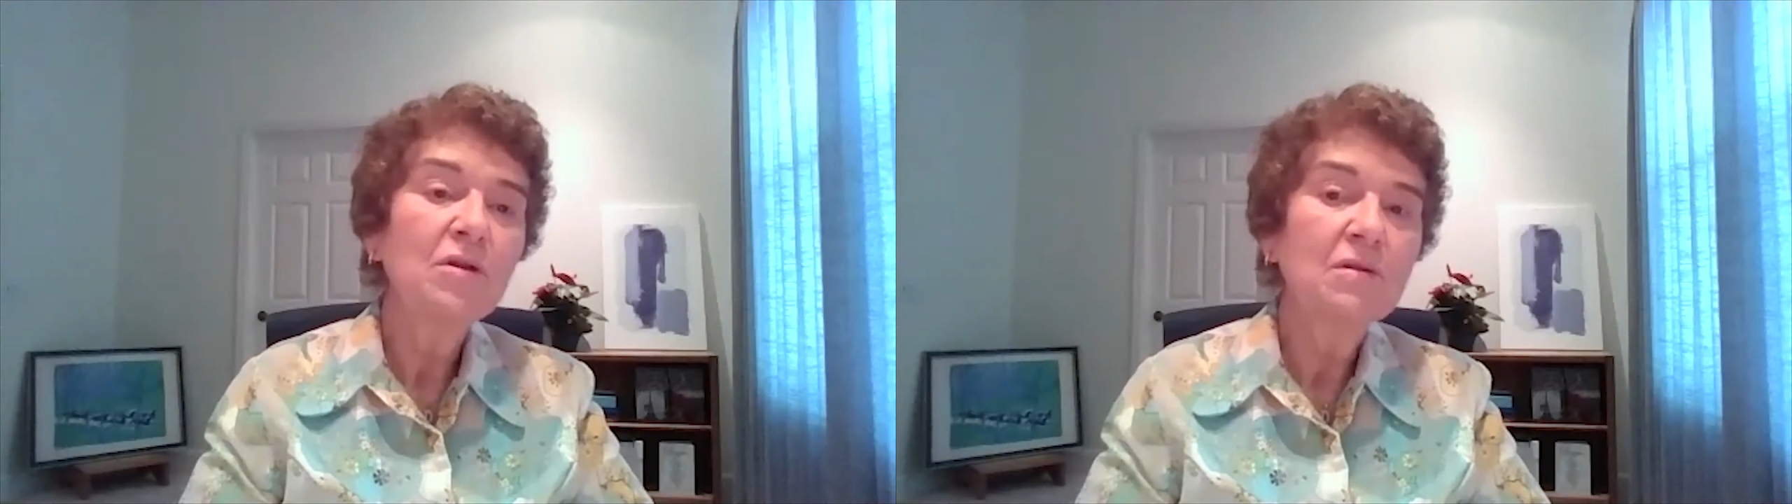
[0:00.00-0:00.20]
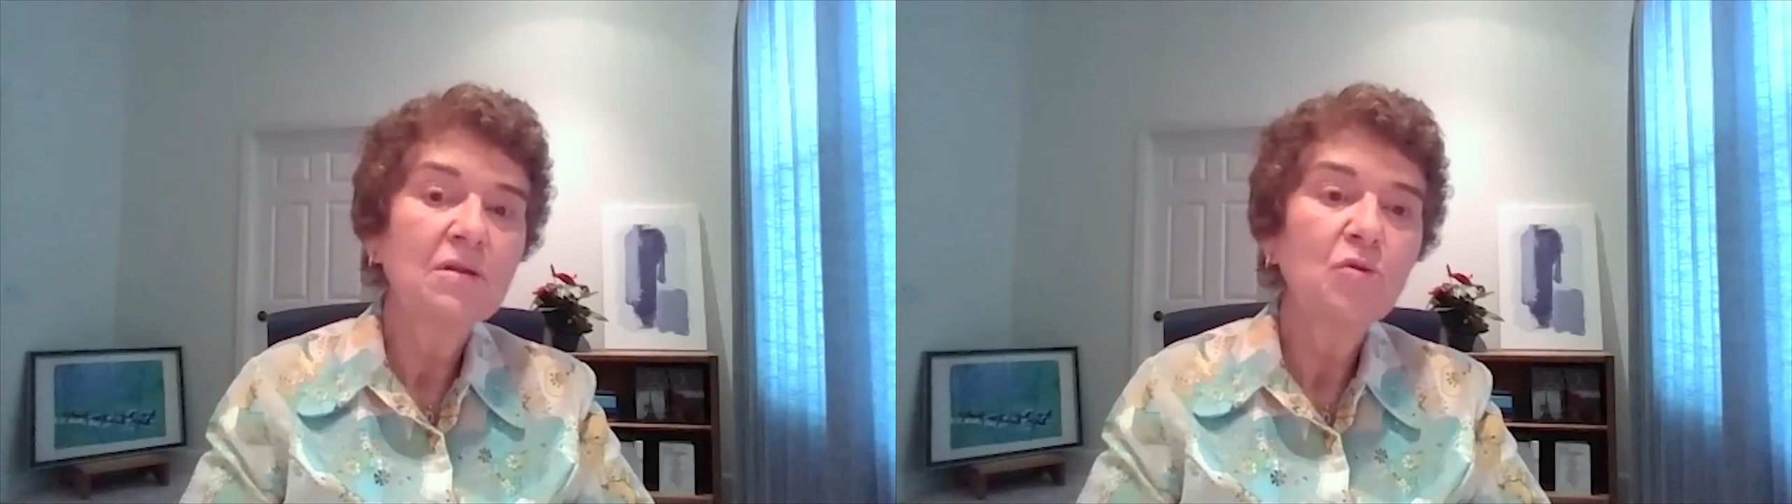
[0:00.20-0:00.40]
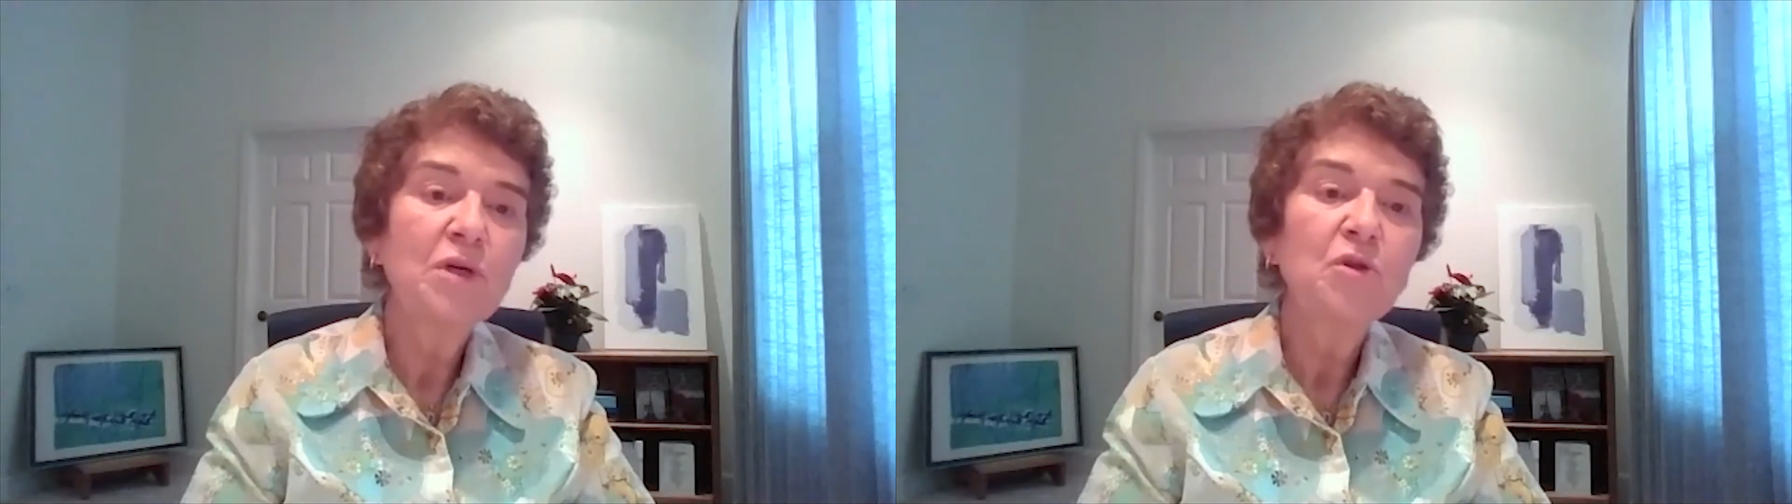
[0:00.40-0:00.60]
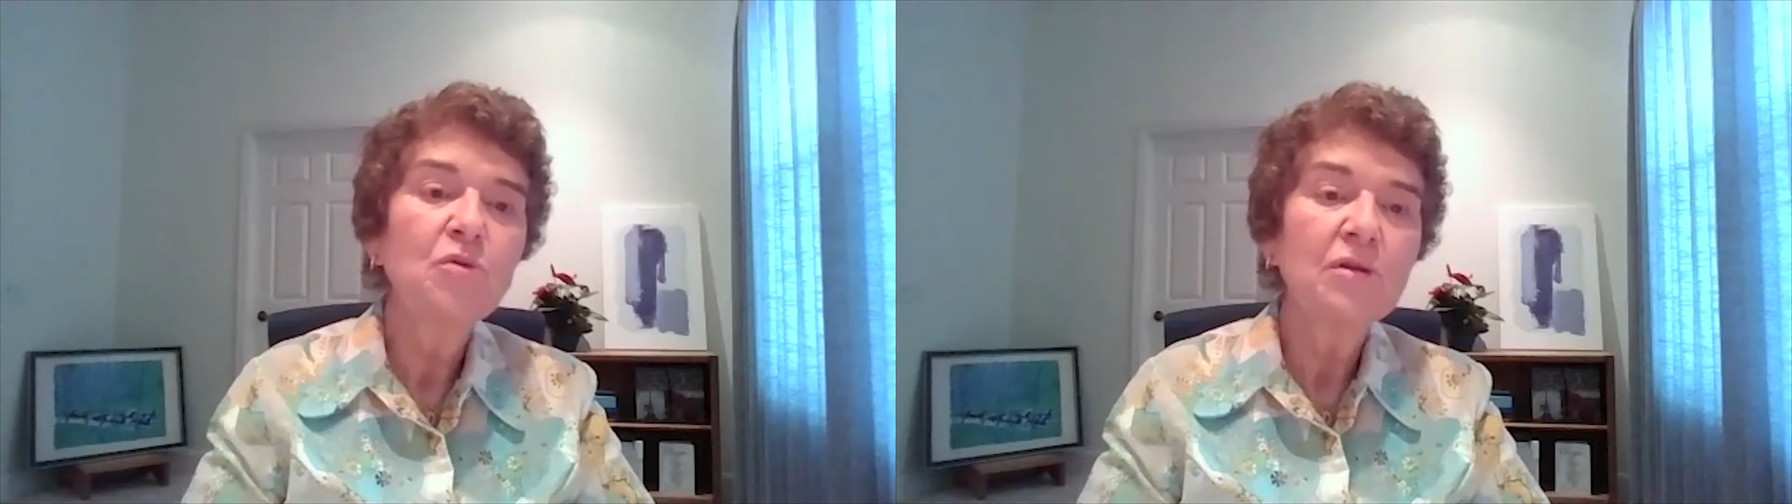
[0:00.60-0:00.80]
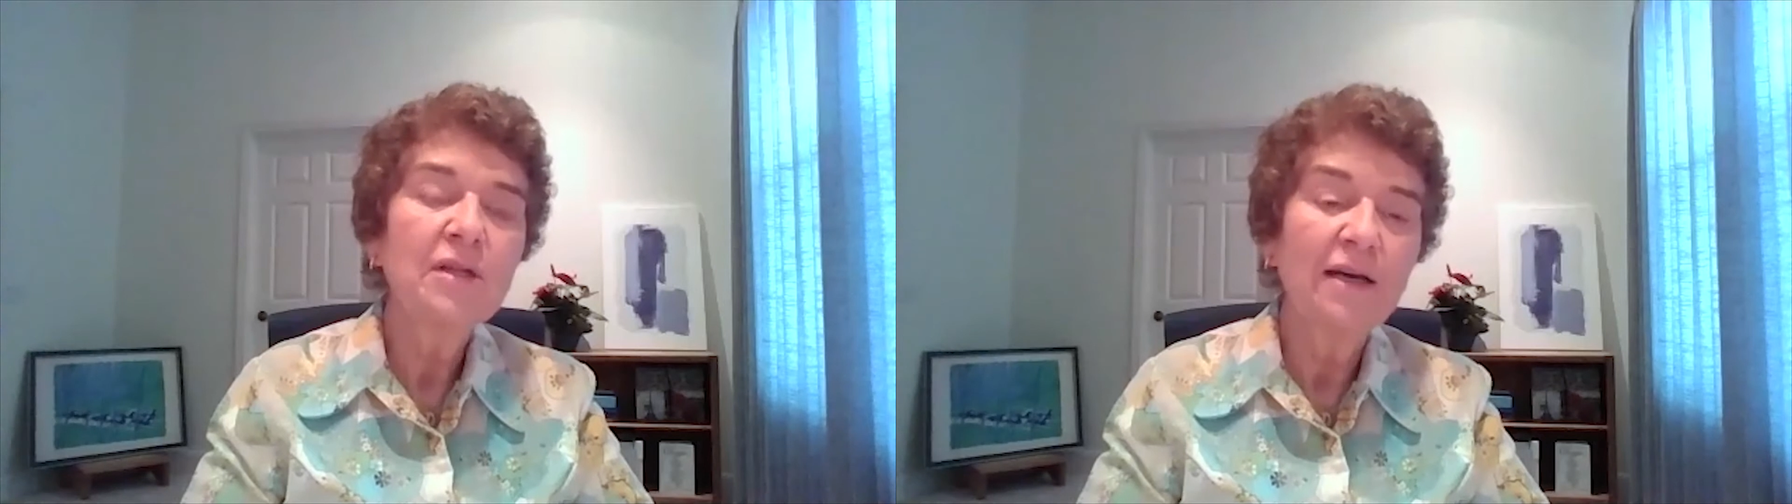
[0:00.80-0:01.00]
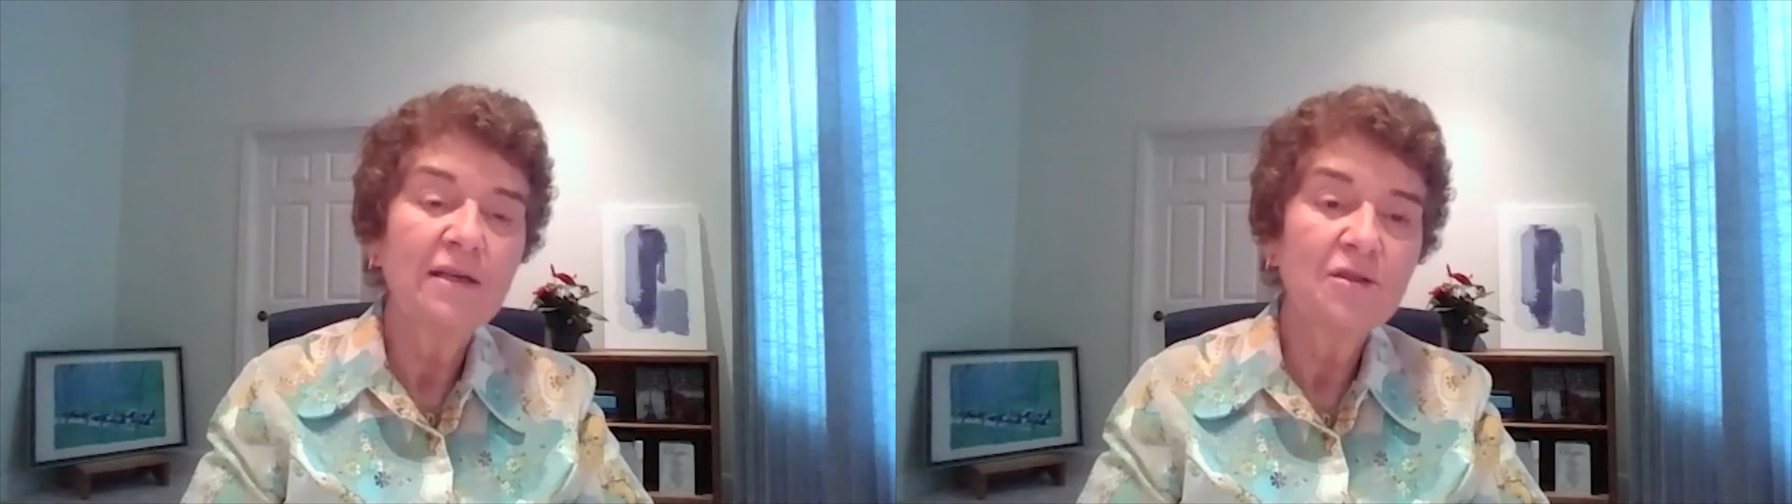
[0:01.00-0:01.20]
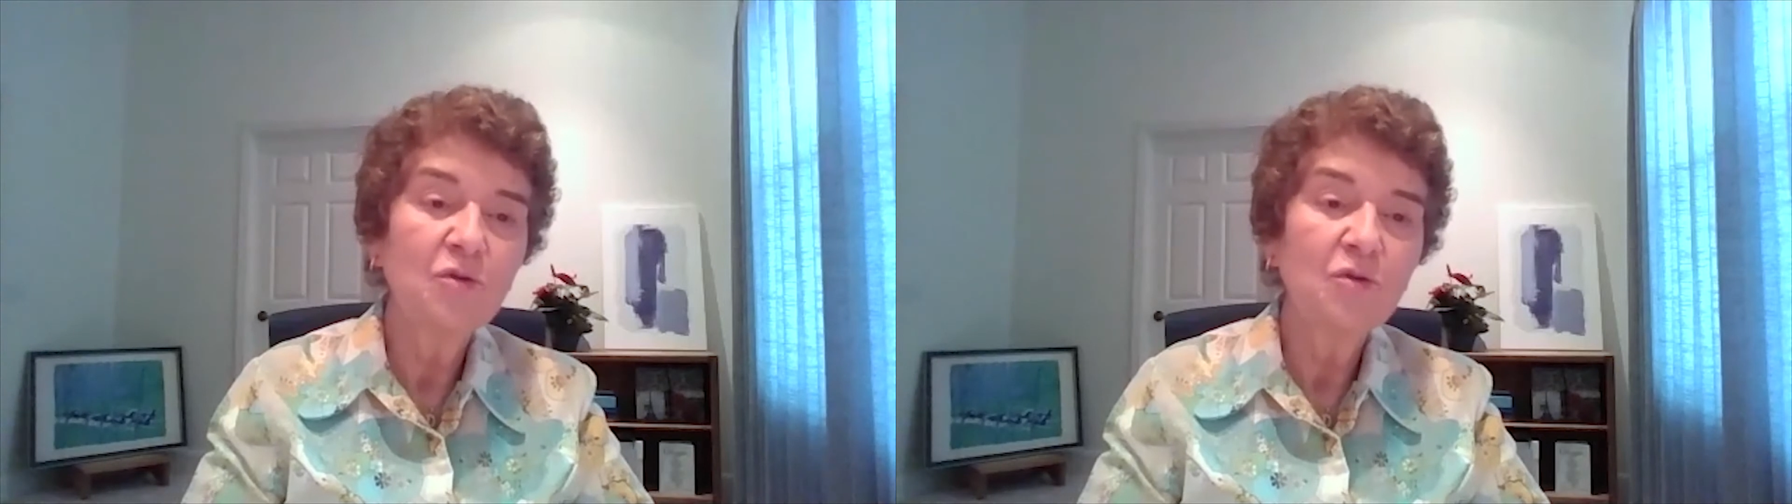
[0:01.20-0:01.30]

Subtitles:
do we do the test?